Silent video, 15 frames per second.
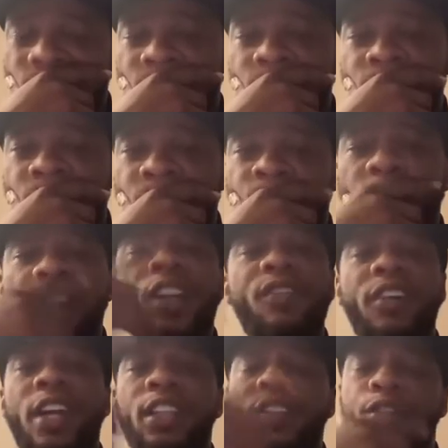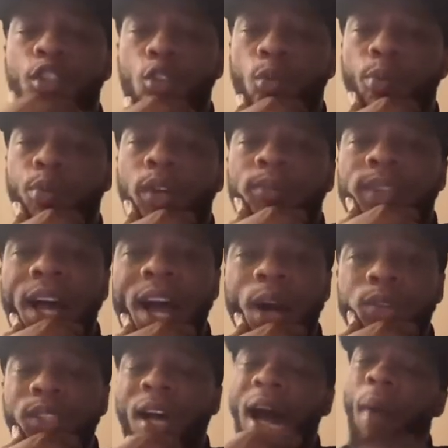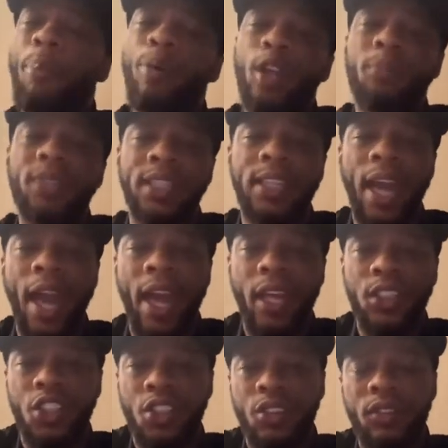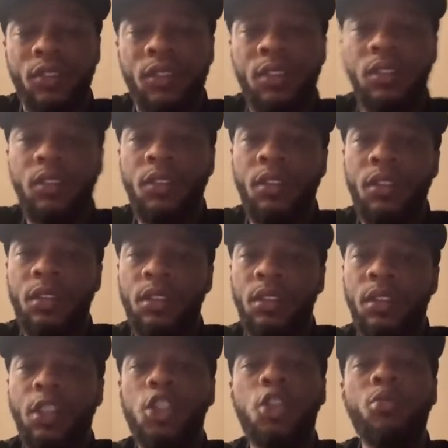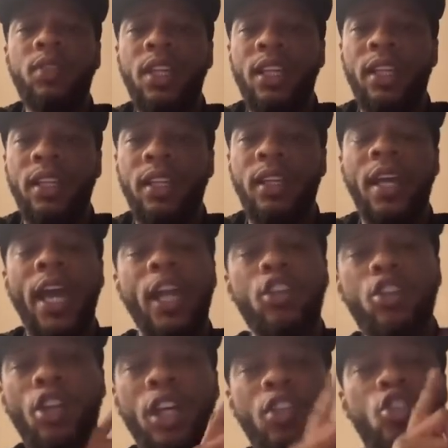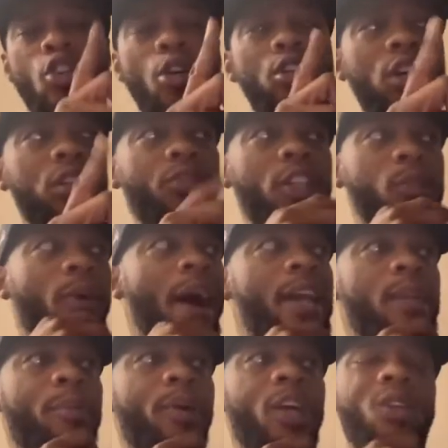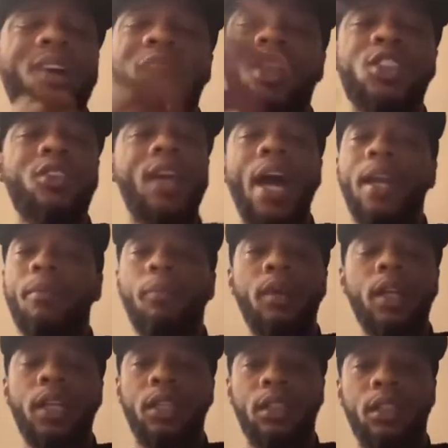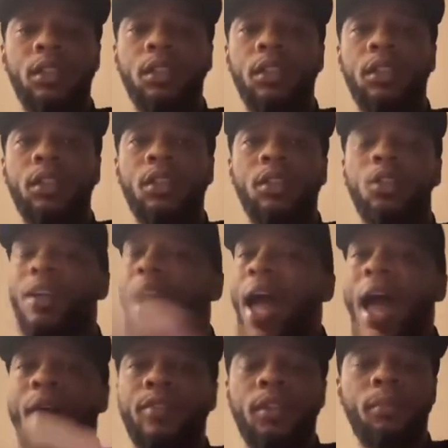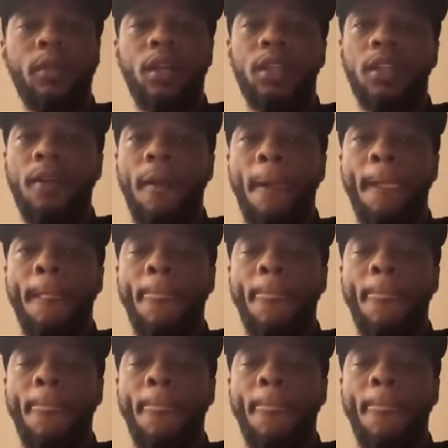it. But another individual put up the house, I put up the cash. Because you needed it. And you know another reason why I had to bail you out, because you didn't have the money. You didn't have the money. You know